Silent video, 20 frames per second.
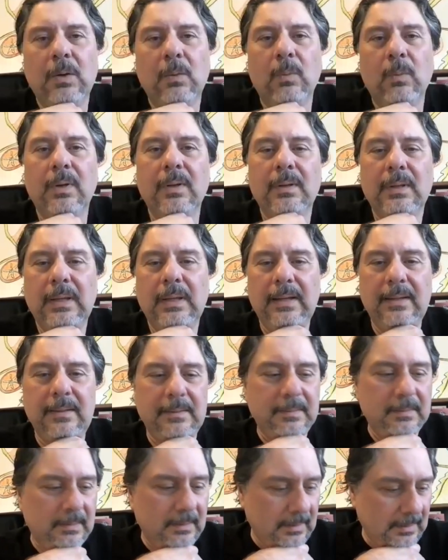Well, I
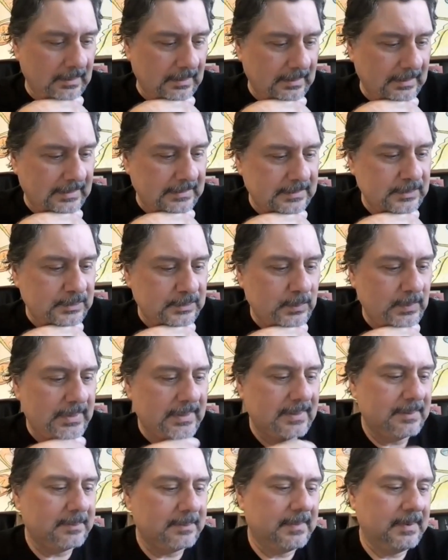I just want
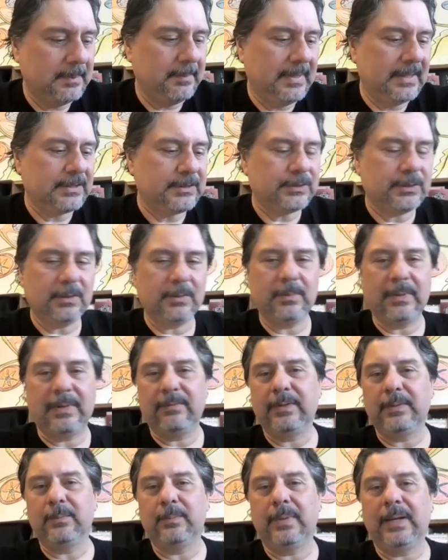to make sure
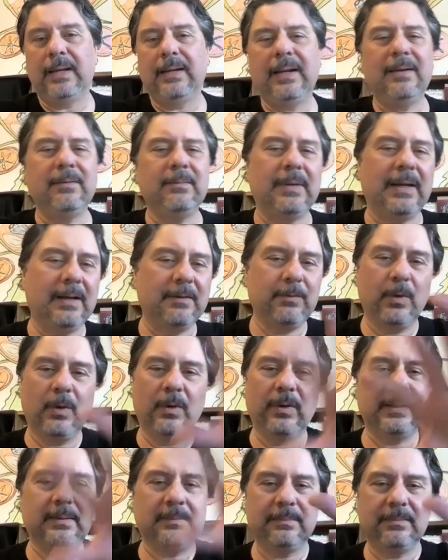every and I, I've
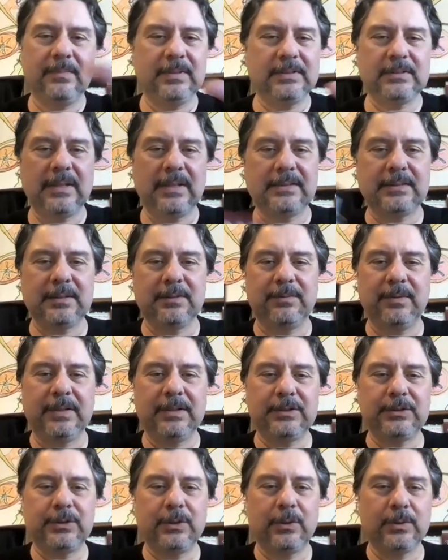already there's lots of
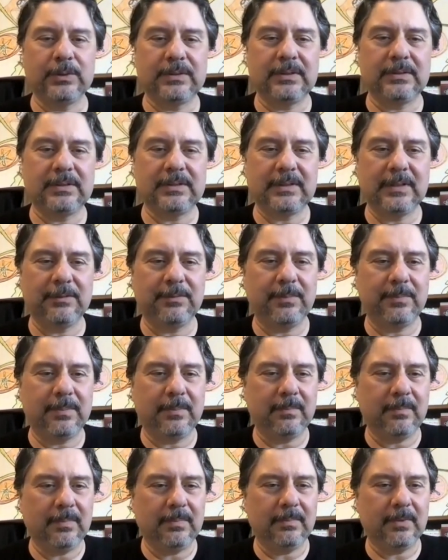intros and stuff
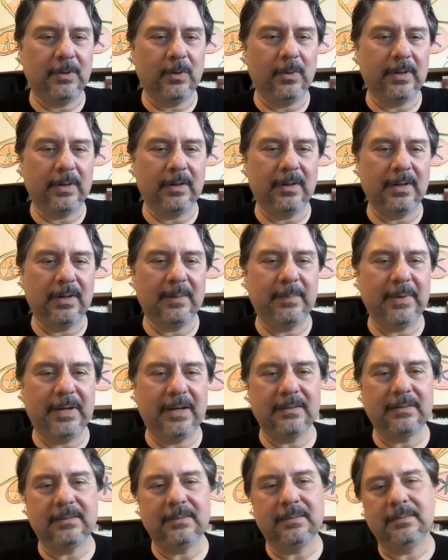going on
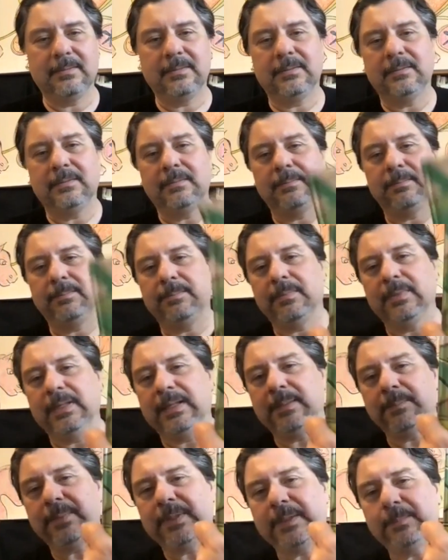about
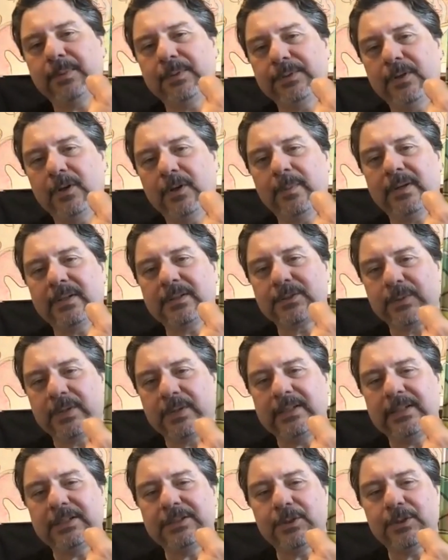letting people know about
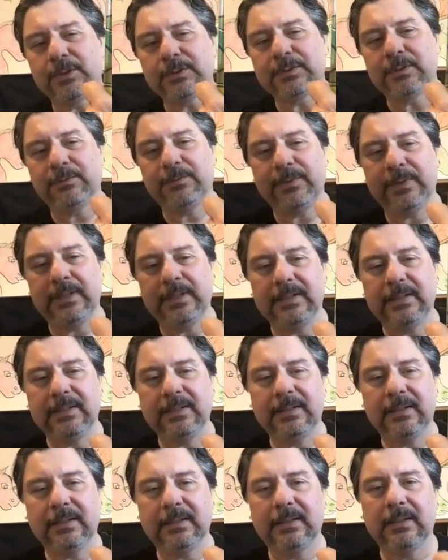Greenie
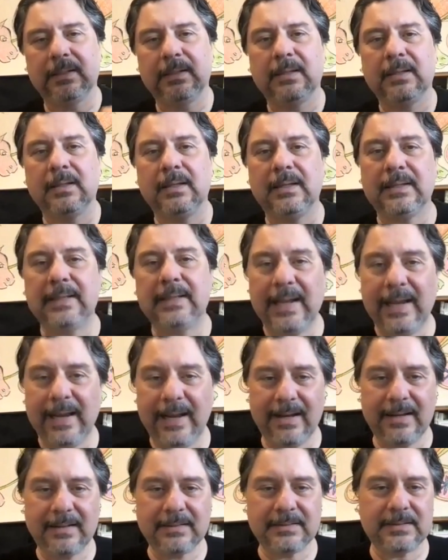Josephinie and and
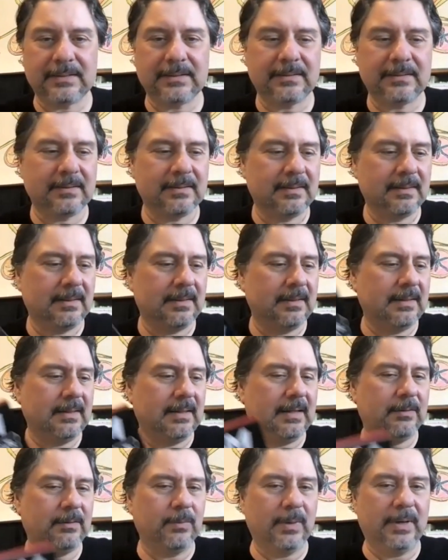CATS
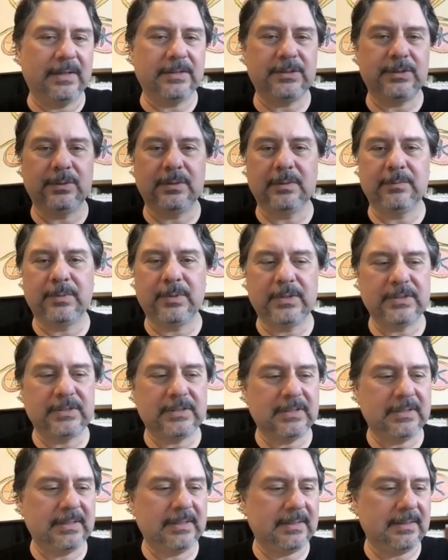at Rice
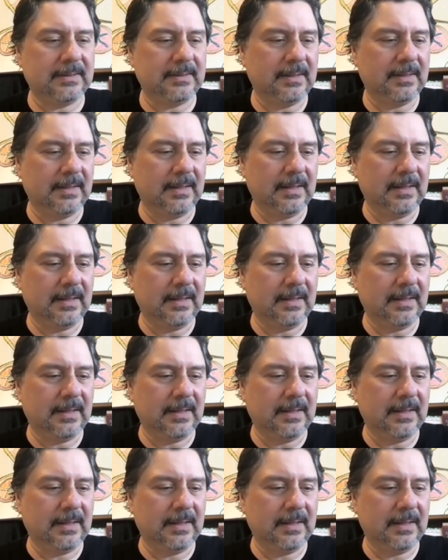University.